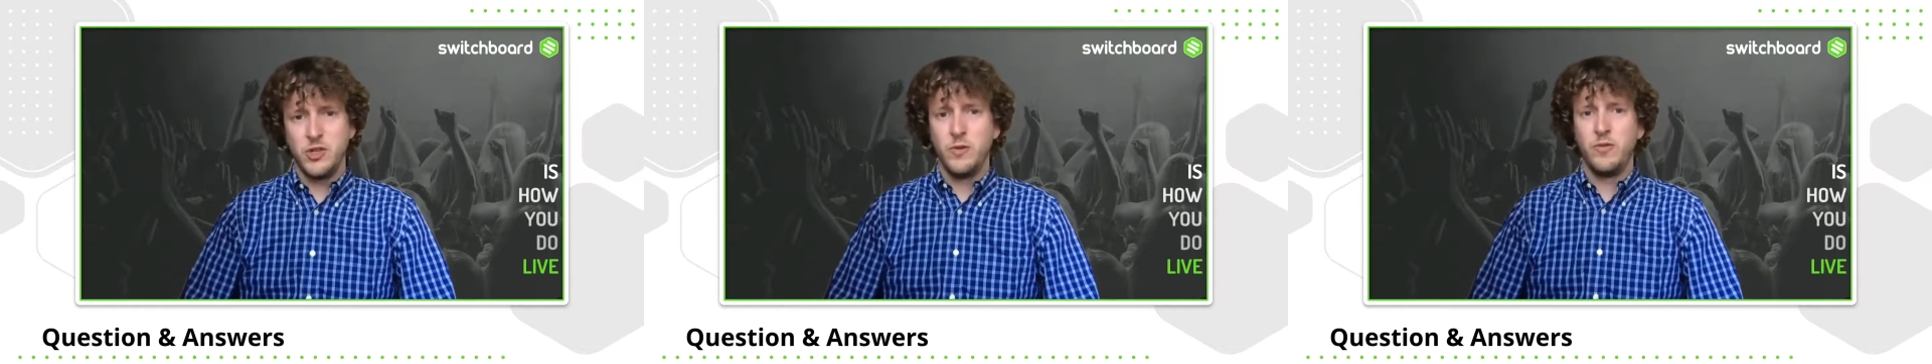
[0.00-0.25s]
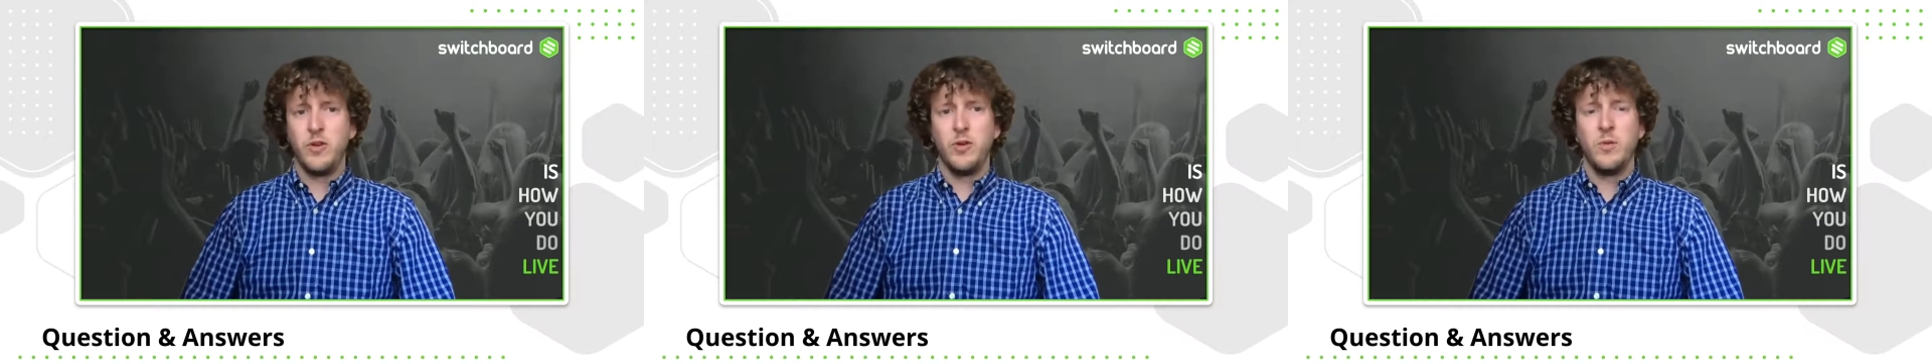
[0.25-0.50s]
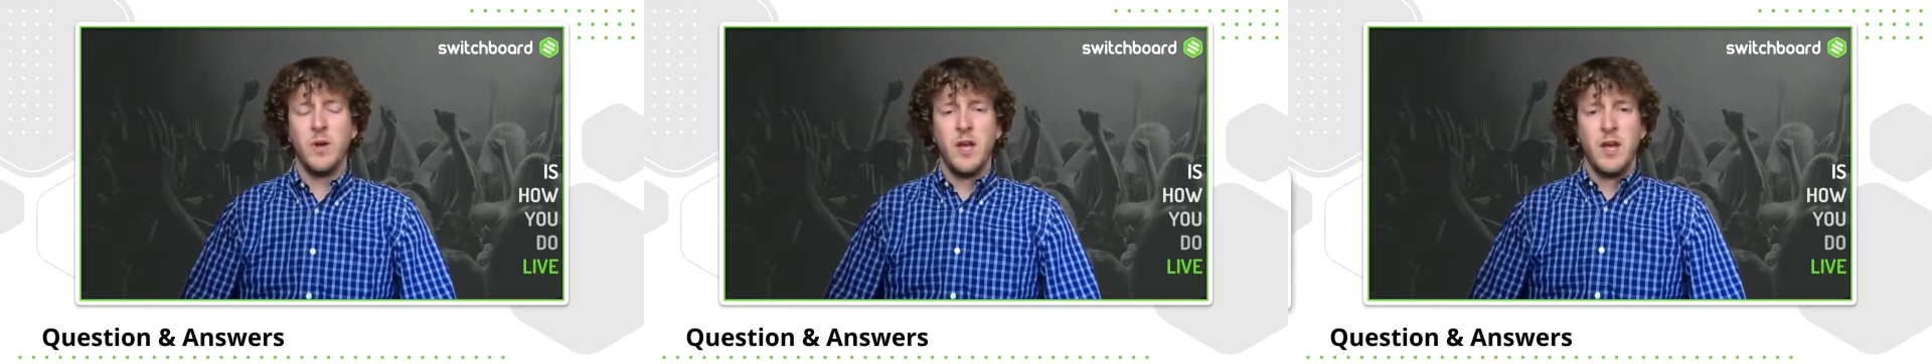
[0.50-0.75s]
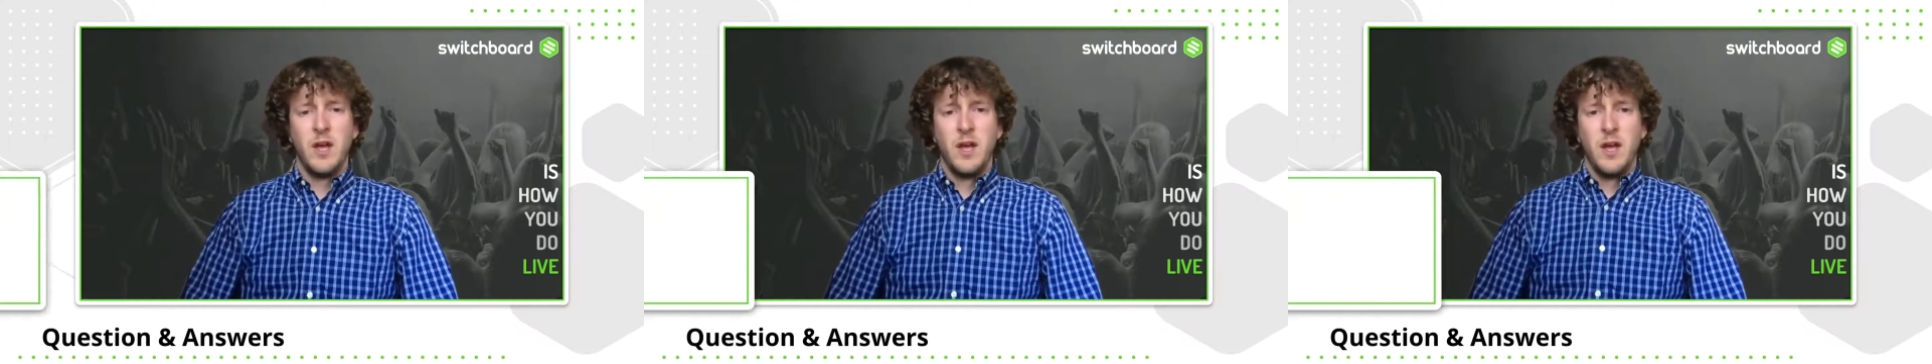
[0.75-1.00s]
you
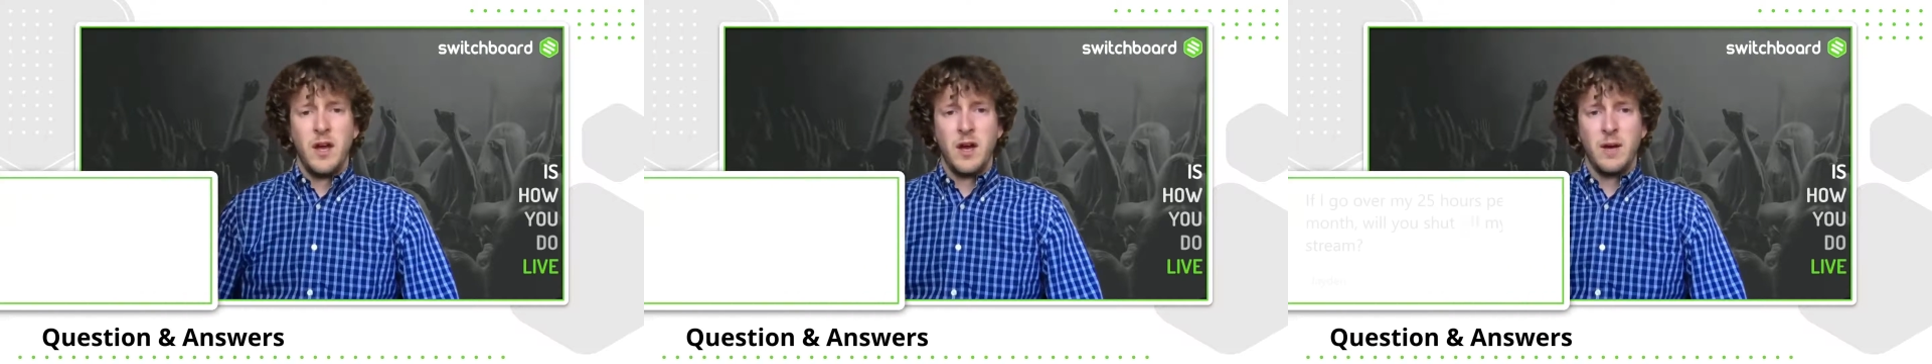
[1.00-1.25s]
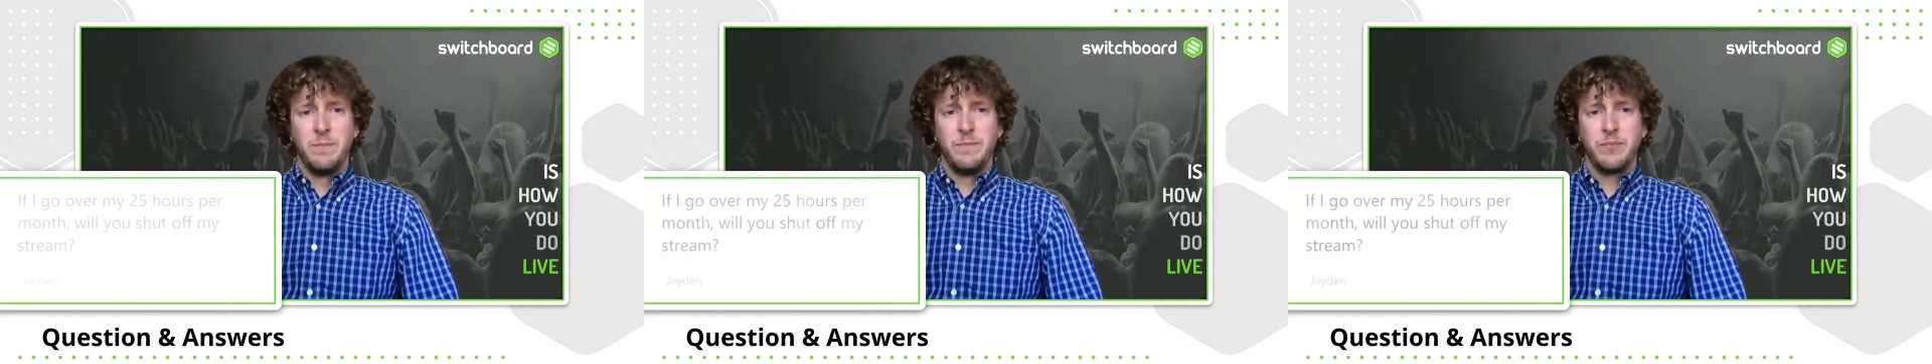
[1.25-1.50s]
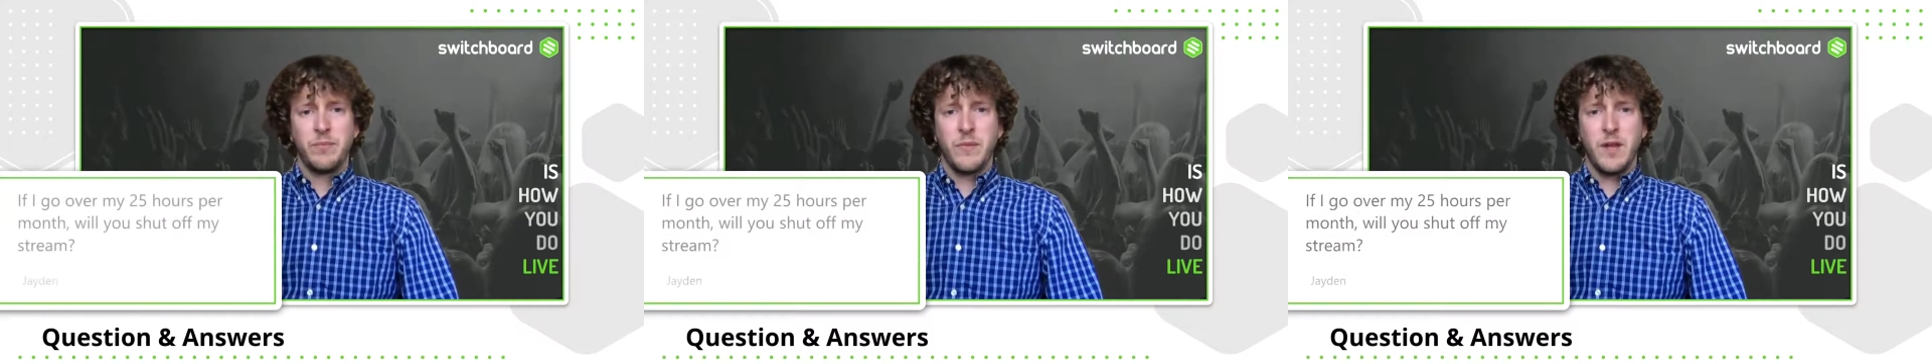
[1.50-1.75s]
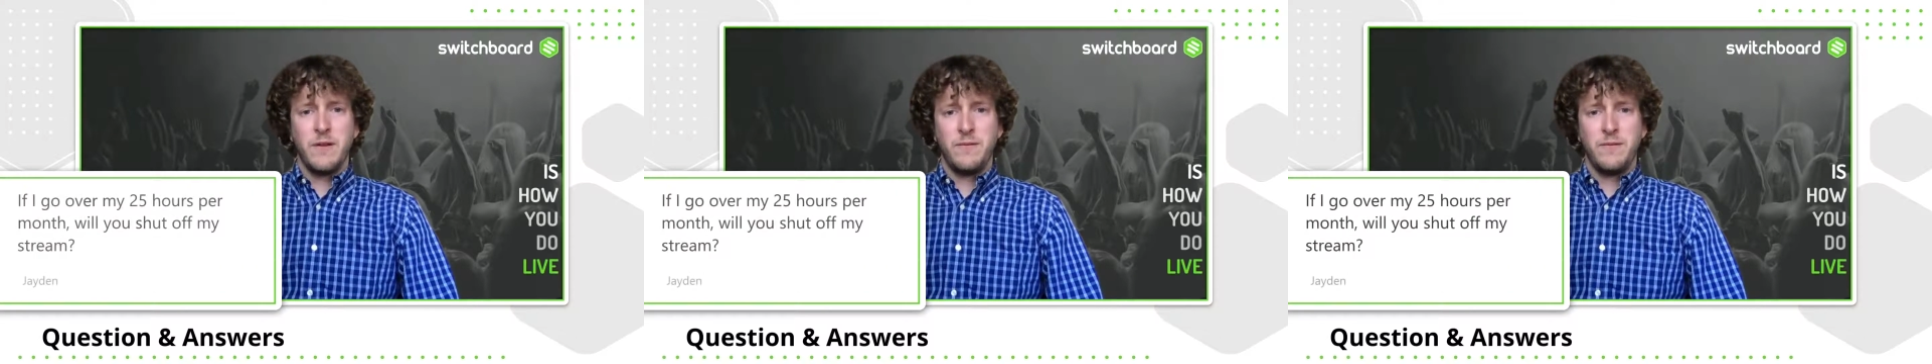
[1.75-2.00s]

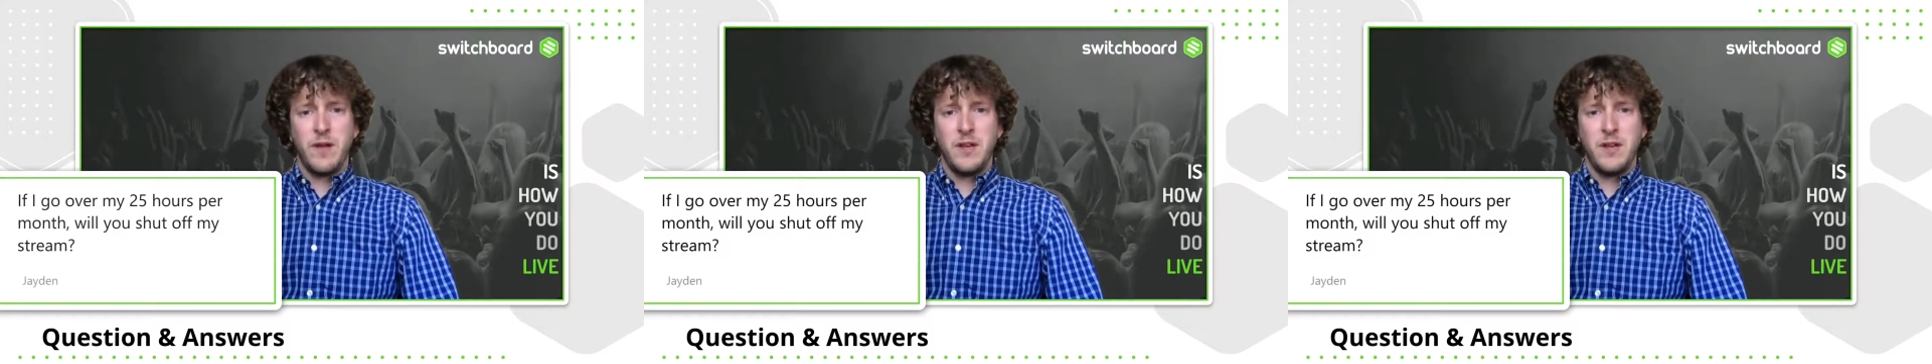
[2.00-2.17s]
and